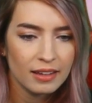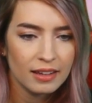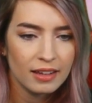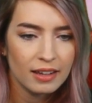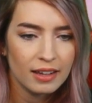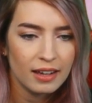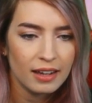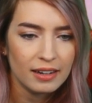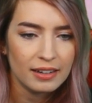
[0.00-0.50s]

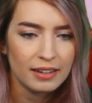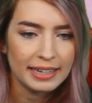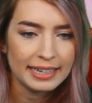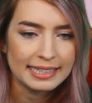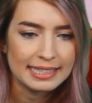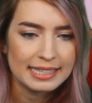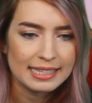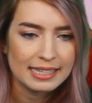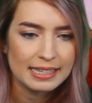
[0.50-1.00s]

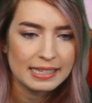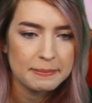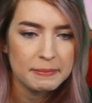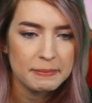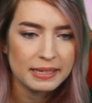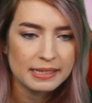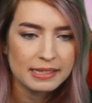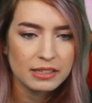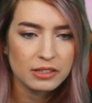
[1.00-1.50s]
Alright,
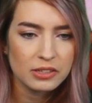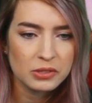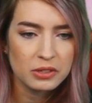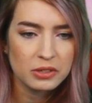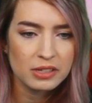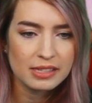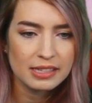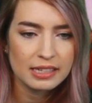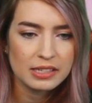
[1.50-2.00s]
Mystical
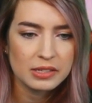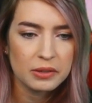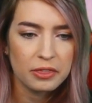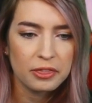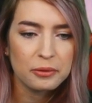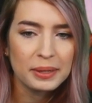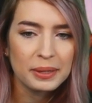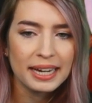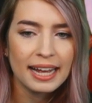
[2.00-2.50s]
Scrolls it is, so
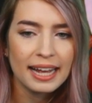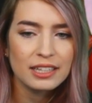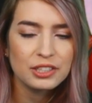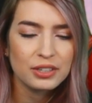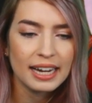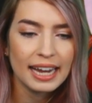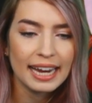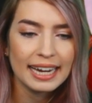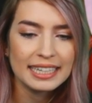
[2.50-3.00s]

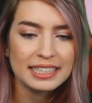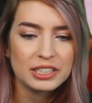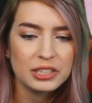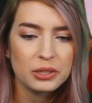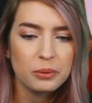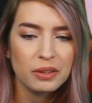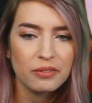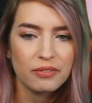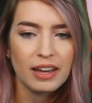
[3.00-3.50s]

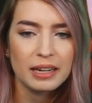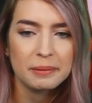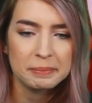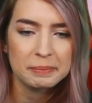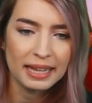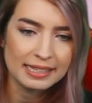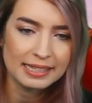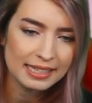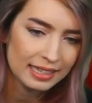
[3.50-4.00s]
382, we've got a
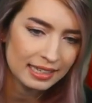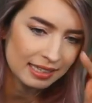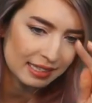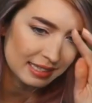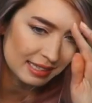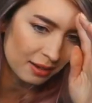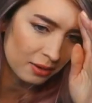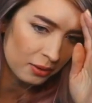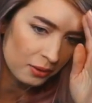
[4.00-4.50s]
blessing,
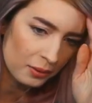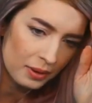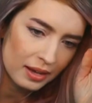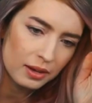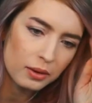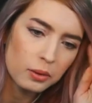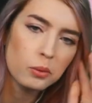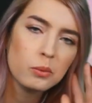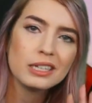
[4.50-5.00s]
so
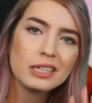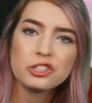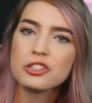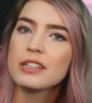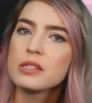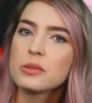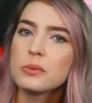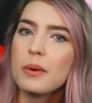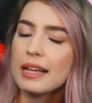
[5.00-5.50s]

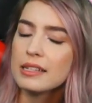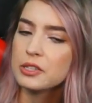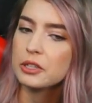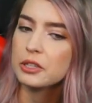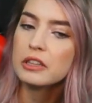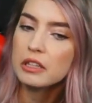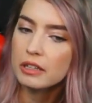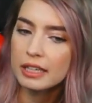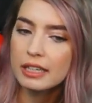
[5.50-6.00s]
wishlist-wise, you're
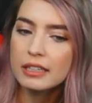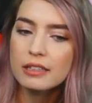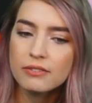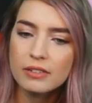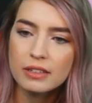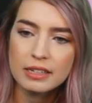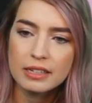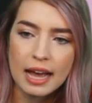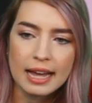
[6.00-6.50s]
looking
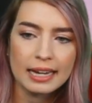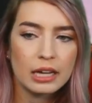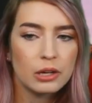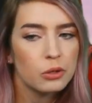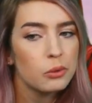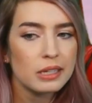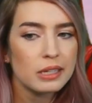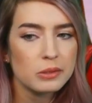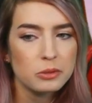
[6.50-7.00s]
for Nana.
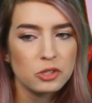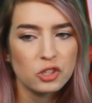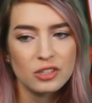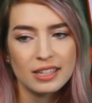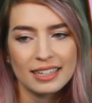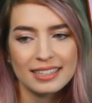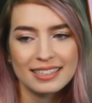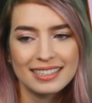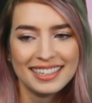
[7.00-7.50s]
Who else would you
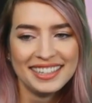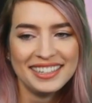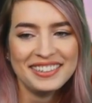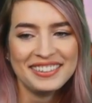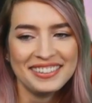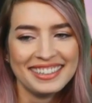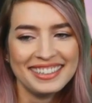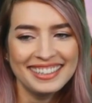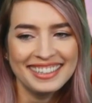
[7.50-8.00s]
like
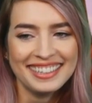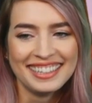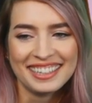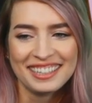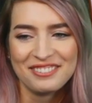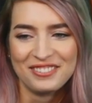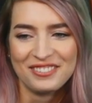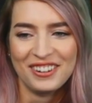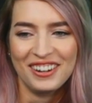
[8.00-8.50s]
to
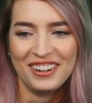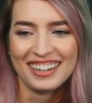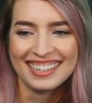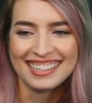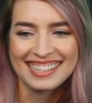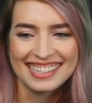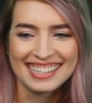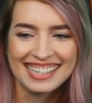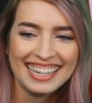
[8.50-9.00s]
look for?
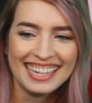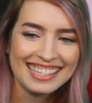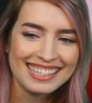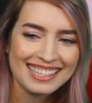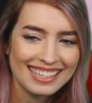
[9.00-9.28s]
CC's